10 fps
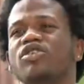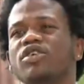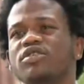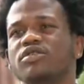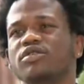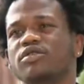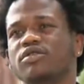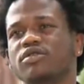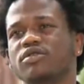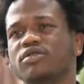gun?
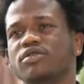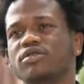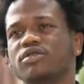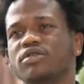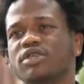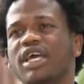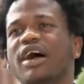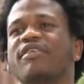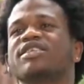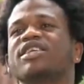No. You
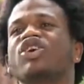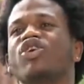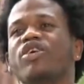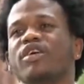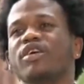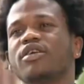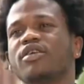have a security?